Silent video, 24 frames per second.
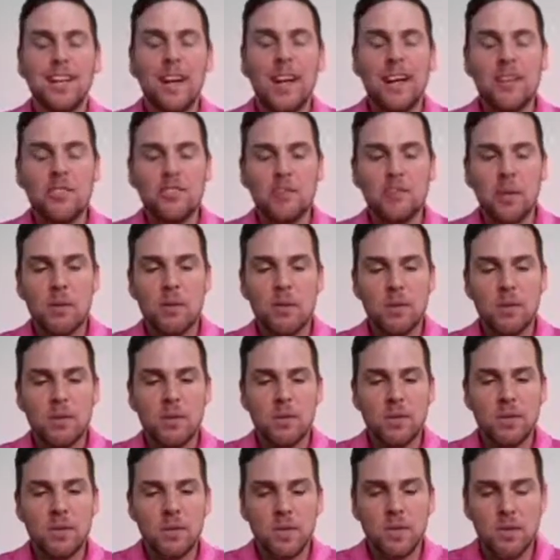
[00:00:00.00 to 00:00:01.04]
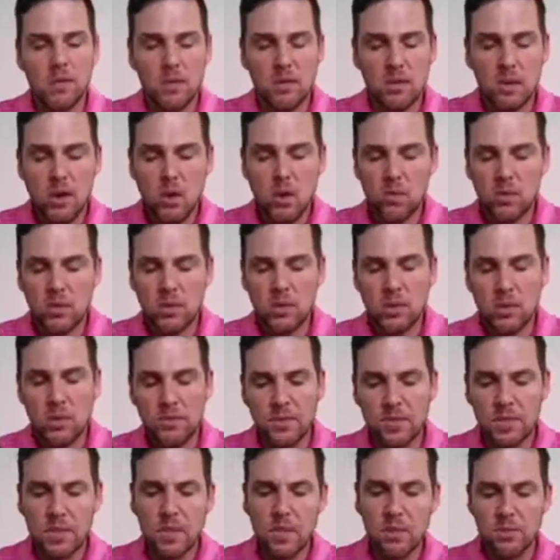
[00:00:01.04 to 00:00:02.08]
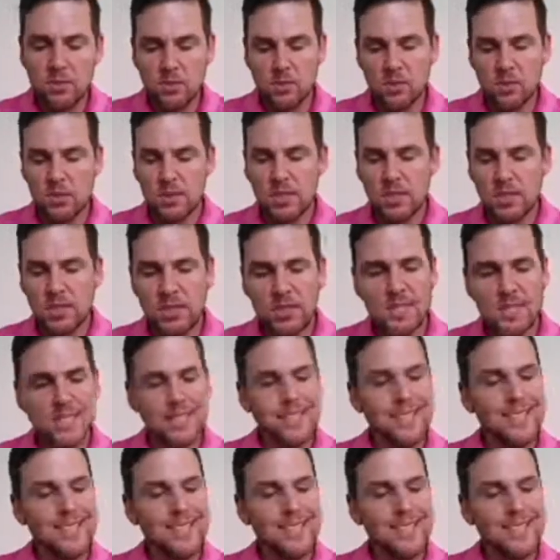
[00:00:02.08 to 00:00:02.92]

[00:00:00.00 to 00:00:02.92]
I remember the owner of the golf course's